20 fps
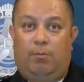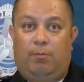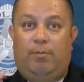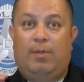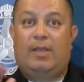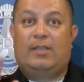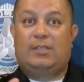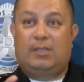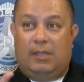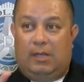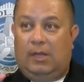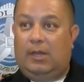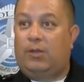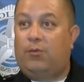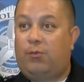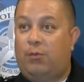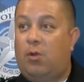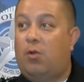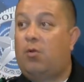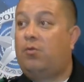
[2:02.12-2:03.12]
basically
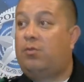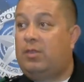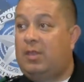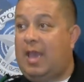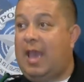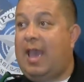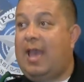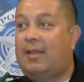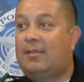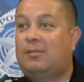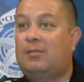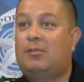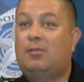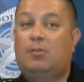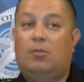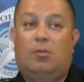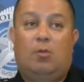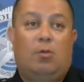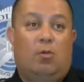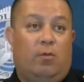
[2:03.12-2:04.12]
rode that
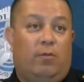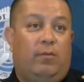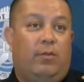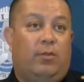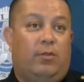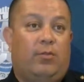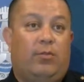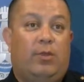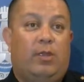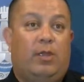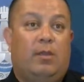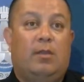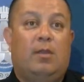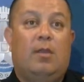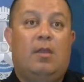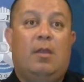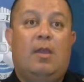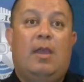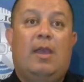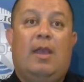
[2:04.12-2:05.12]
over the creek.
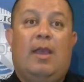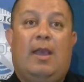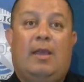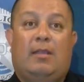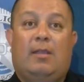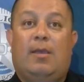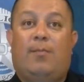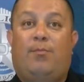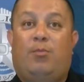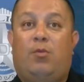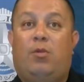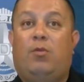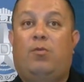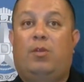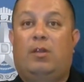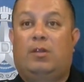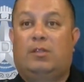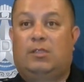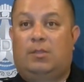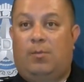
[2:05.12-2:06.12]
At that point,
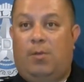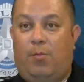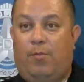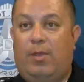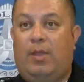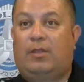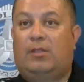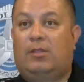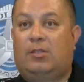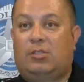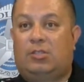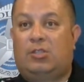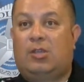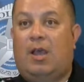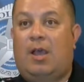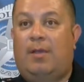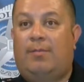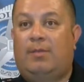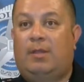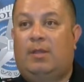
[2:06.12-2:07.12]
when the momentum
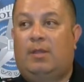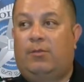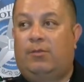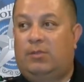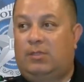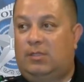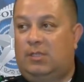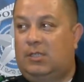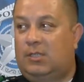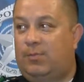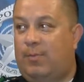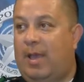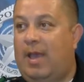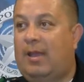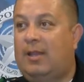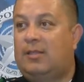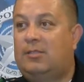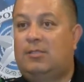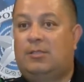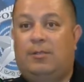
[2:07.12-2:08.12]
stopped and there was
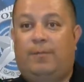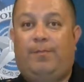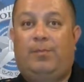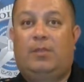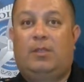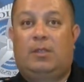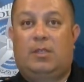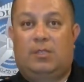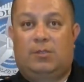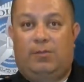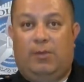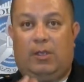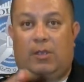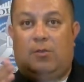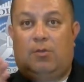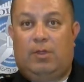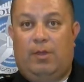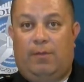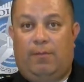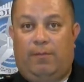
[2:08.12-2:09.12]
disbalance, his
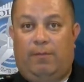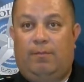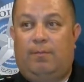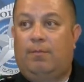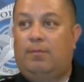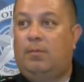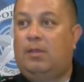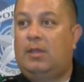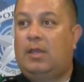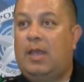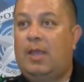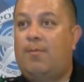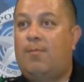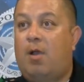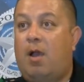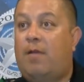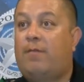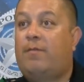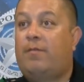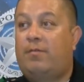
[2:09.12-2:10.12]
vehicle then
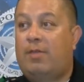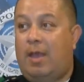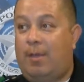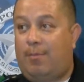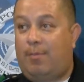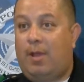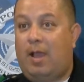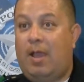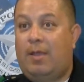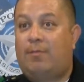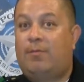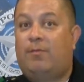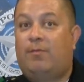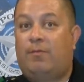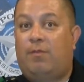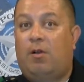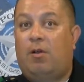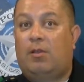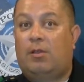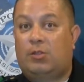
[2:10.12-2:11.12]
came off of that pipe,
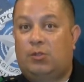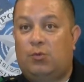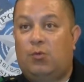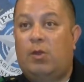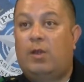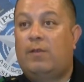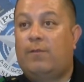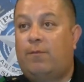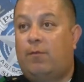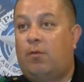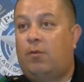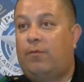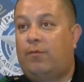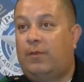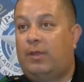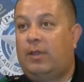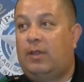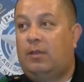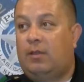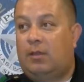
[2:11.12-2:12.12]
falling 24
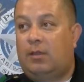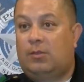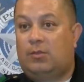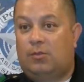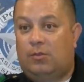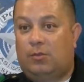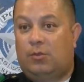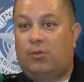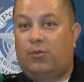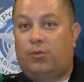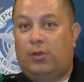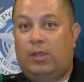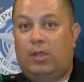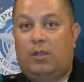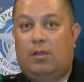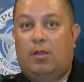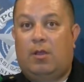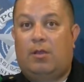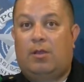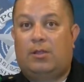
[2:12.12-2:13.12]
feet into the
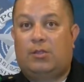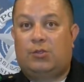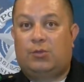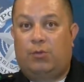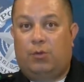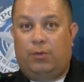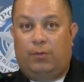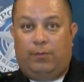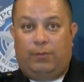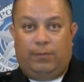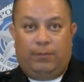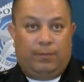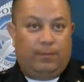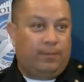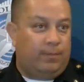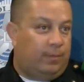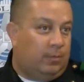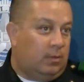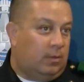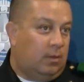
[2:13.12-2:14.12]
creek on its roof.
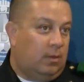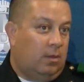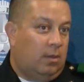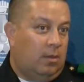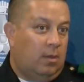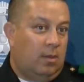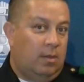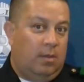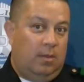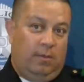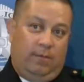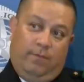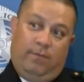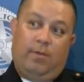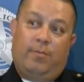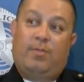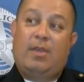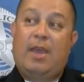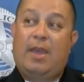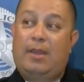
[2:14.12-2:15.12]

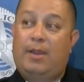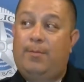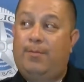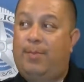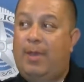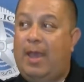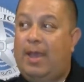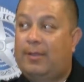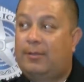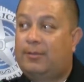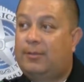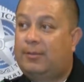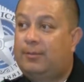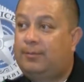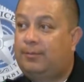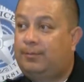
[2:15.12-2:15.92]
From that impact,